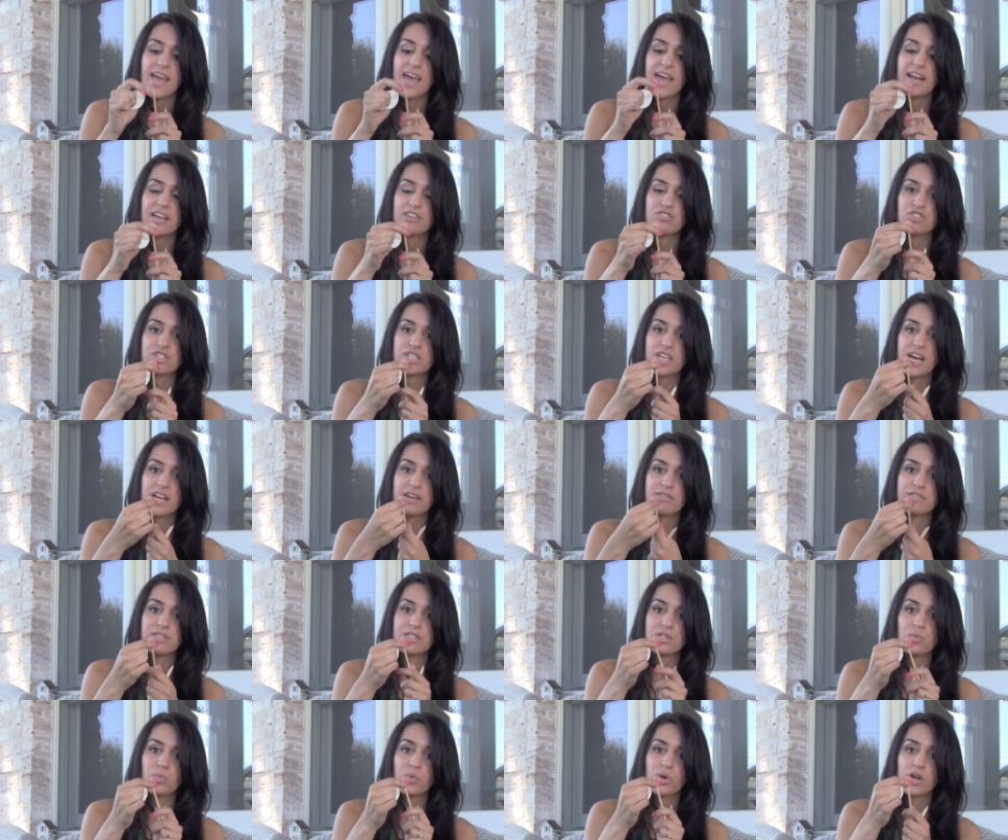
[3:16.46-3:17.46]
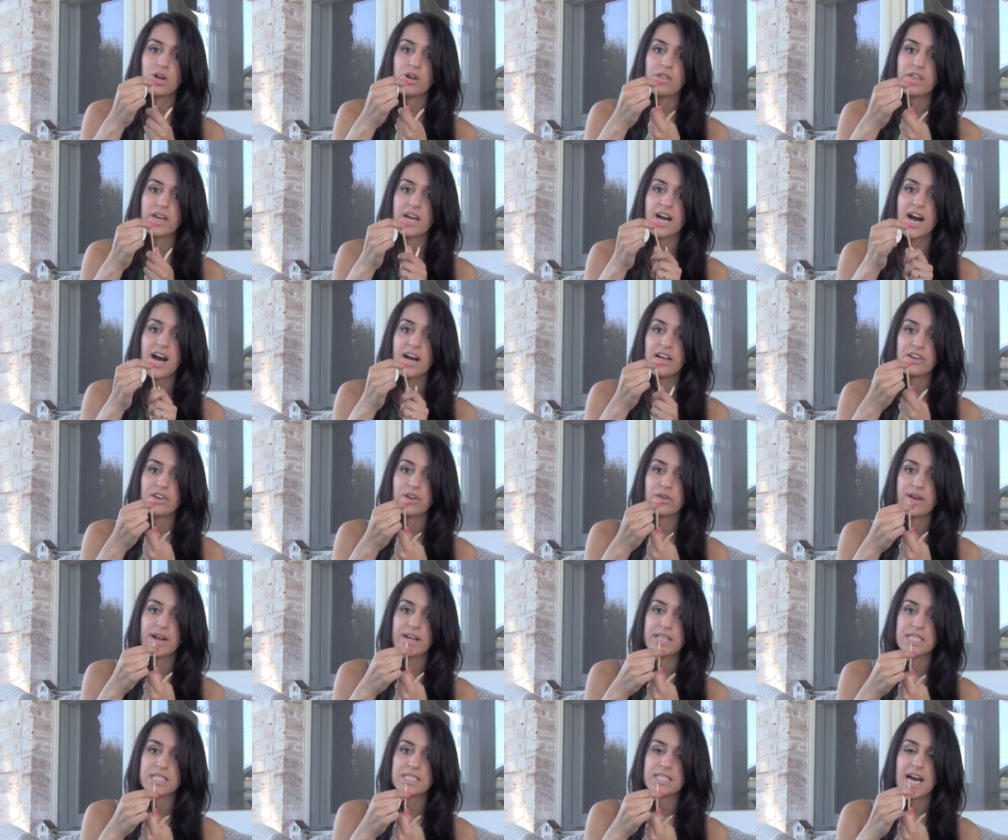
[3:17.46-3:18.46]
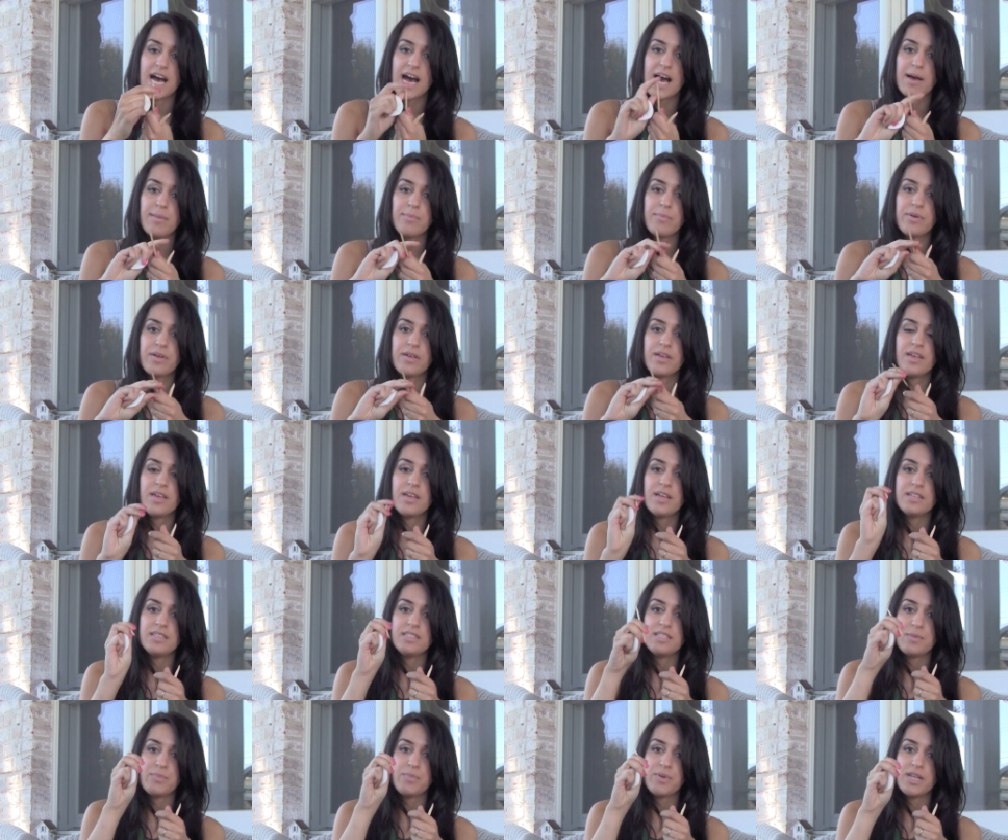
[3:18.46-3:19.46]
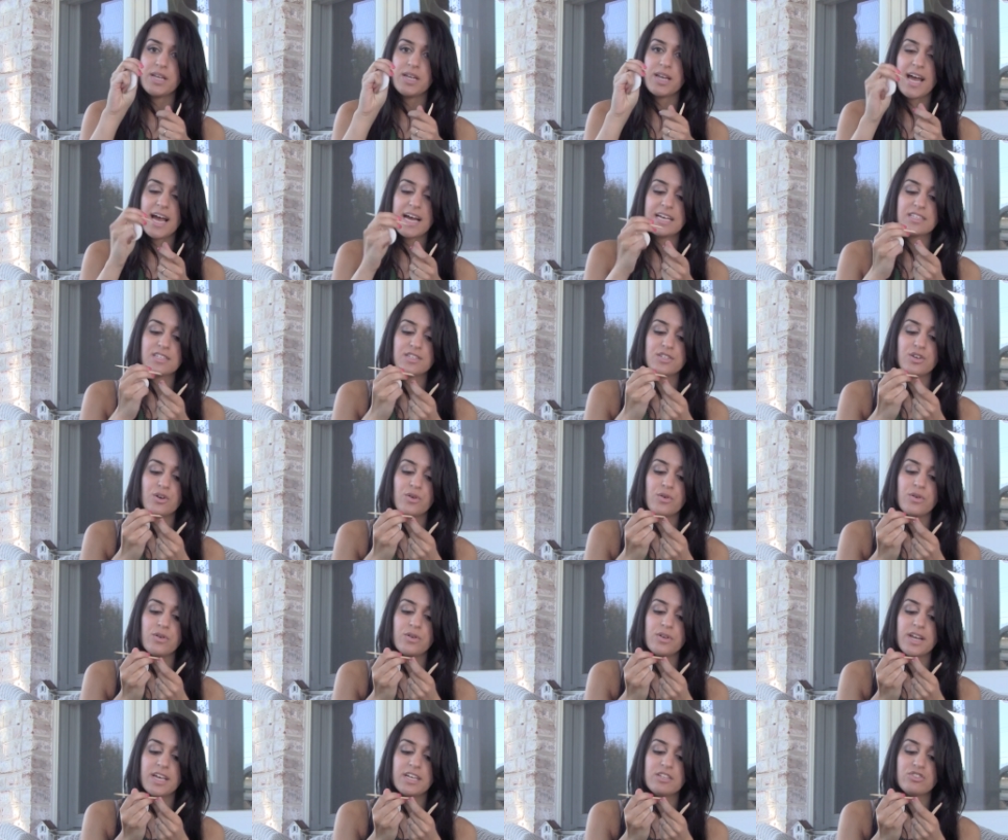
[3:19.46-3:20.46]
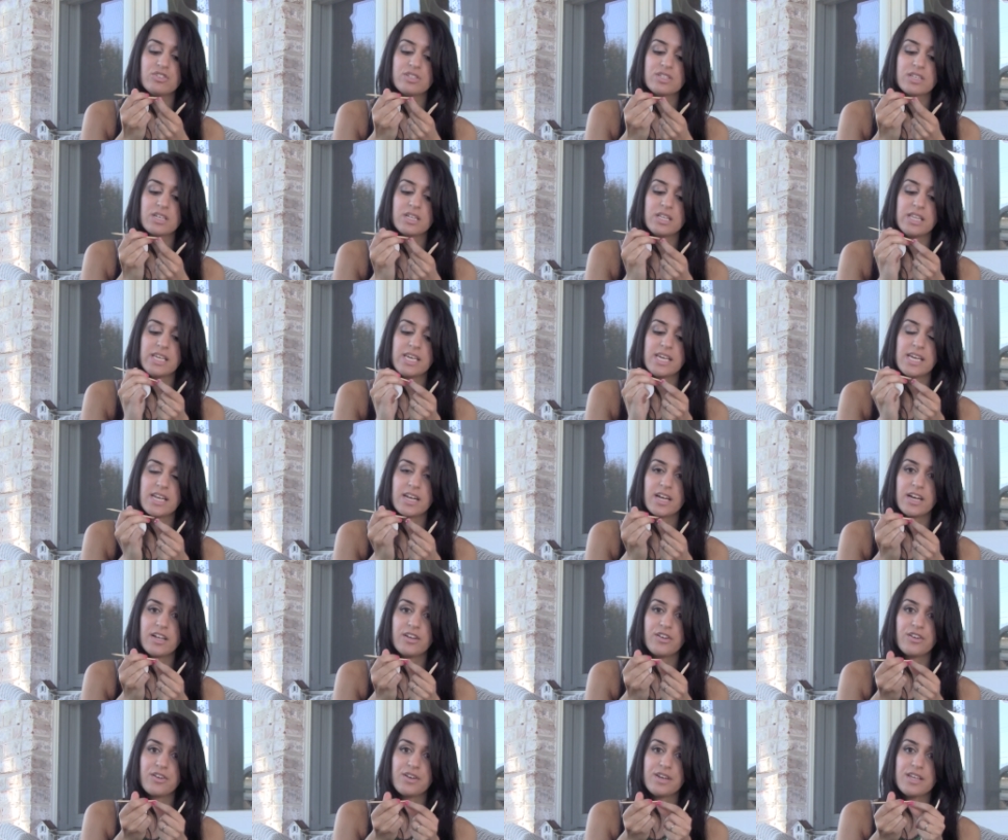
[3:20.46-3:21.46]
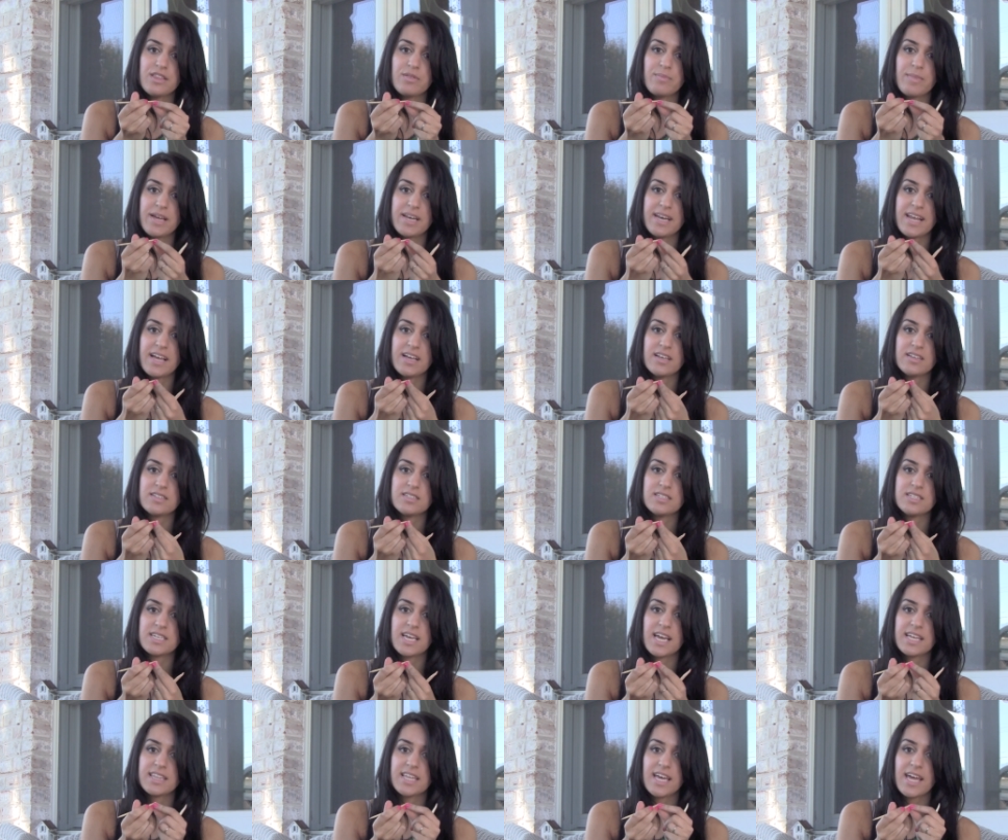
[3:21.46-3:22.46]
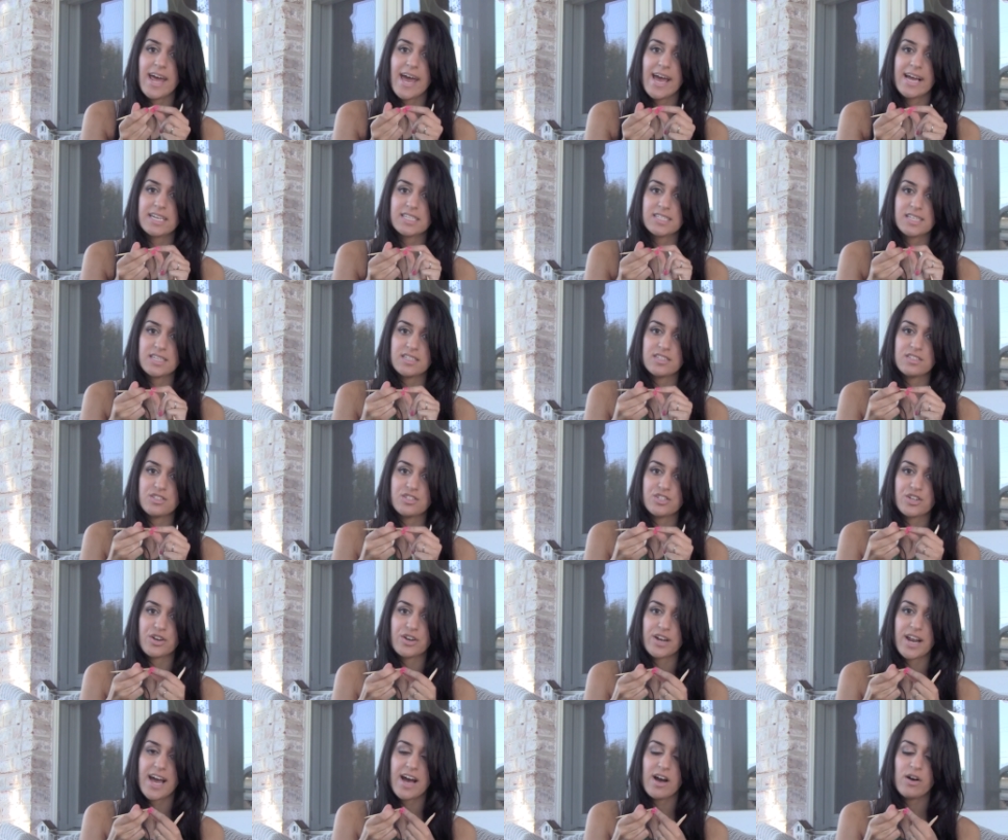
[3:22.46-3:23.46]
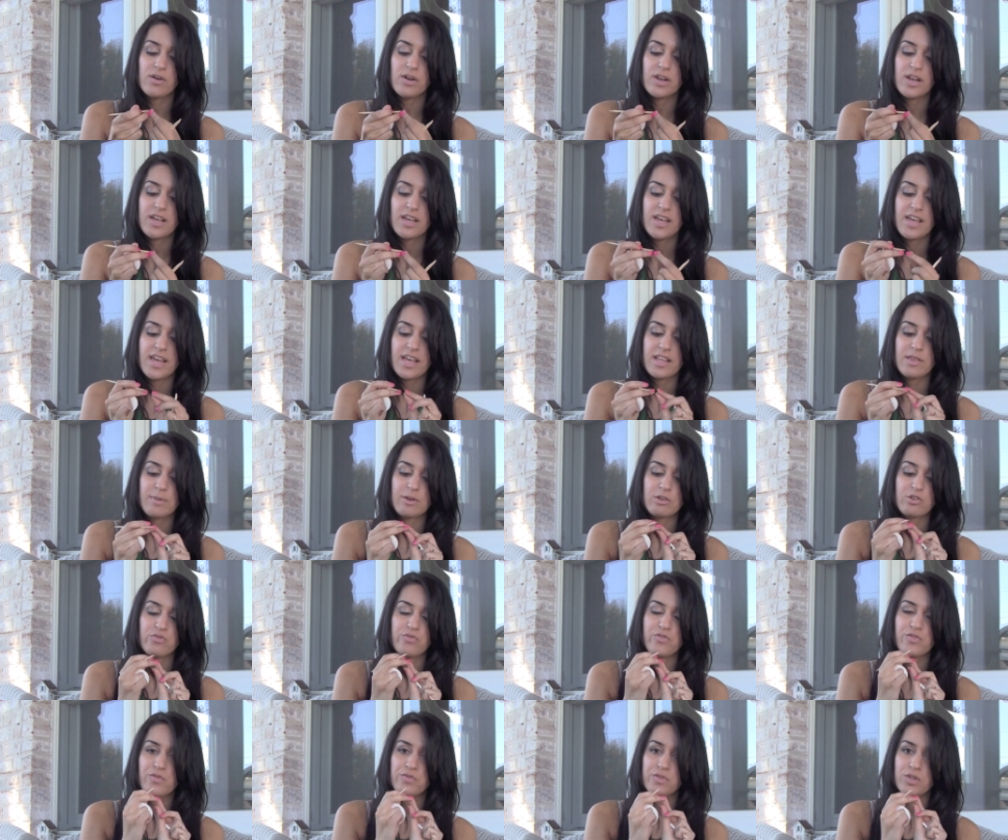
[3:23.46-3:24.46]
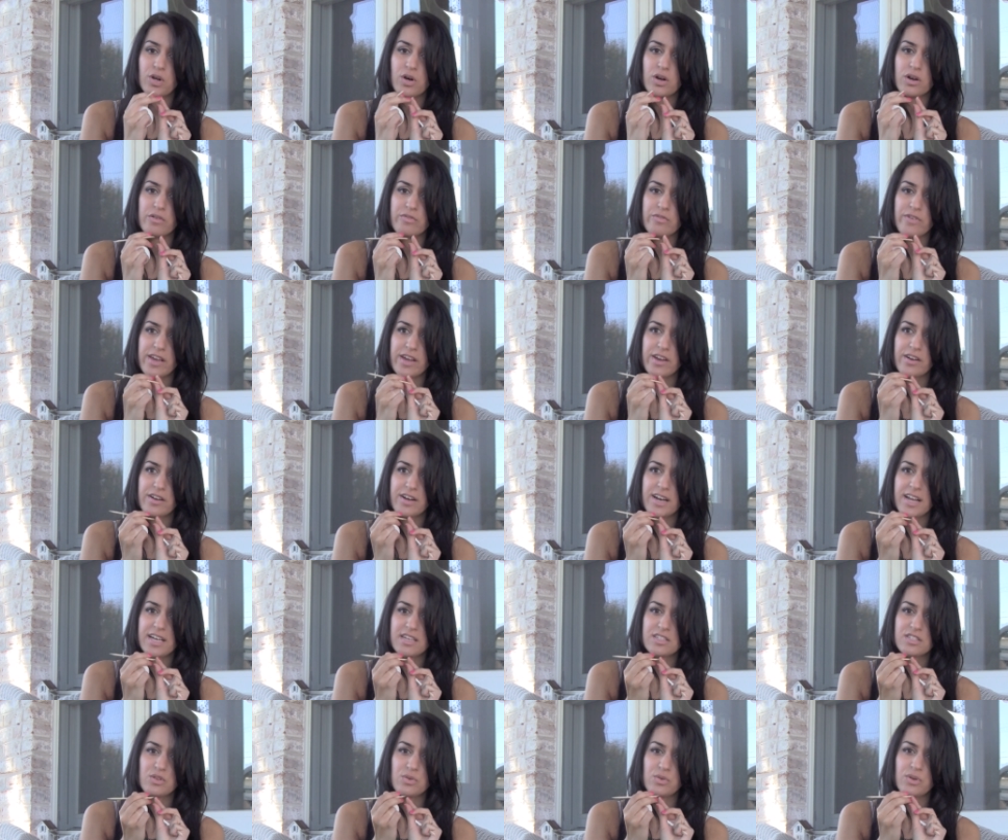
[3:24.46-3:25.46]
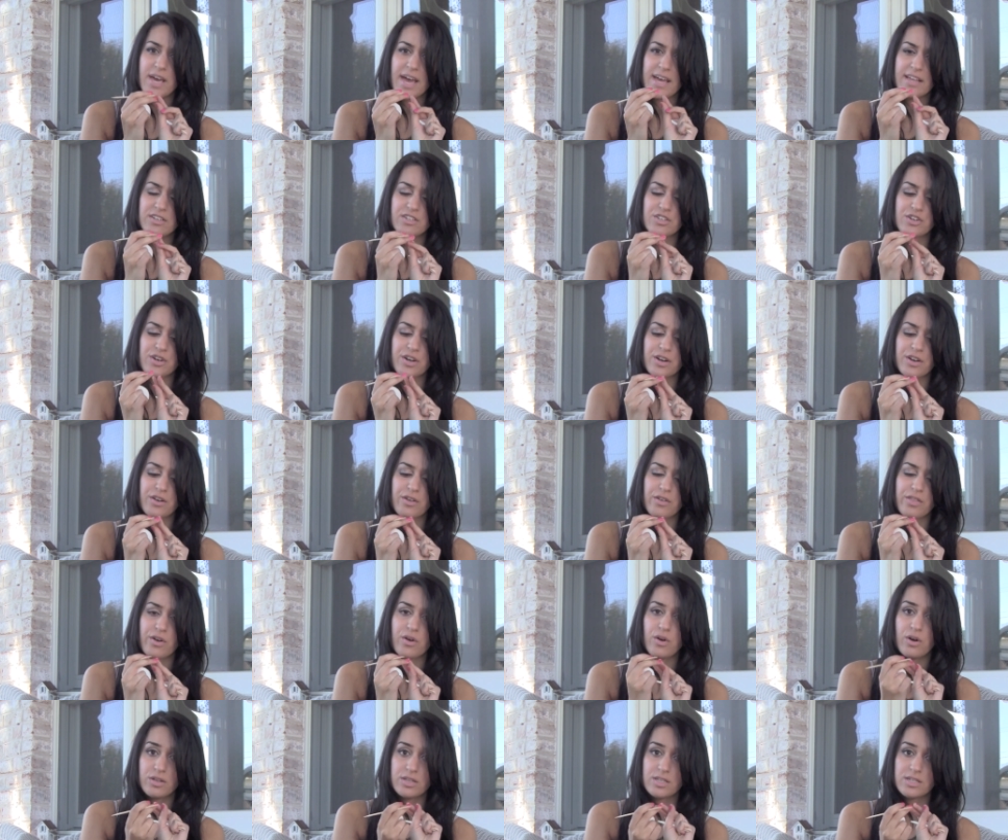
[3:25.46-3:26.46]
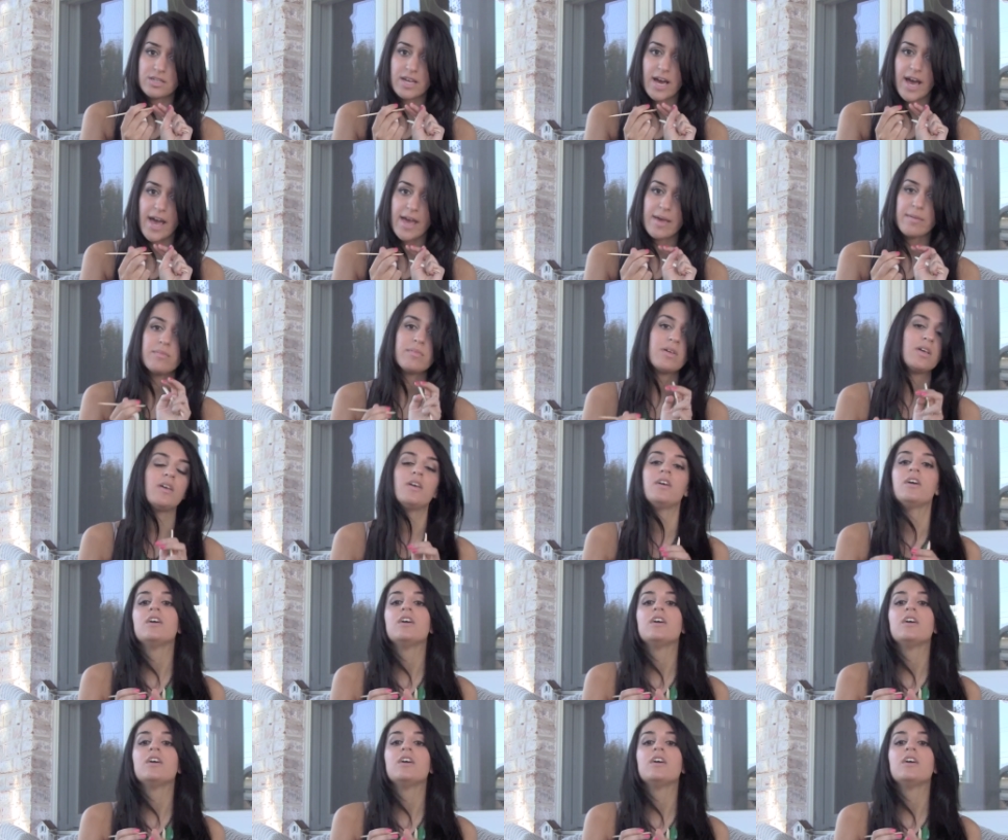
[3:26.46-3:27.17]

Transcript: and I'll just kind of swirl the cotton around the top, dip it in acetone and just clean underneath my nails to get that excess dirt out, especially if you have long fingernails, you get dirt under there all the time.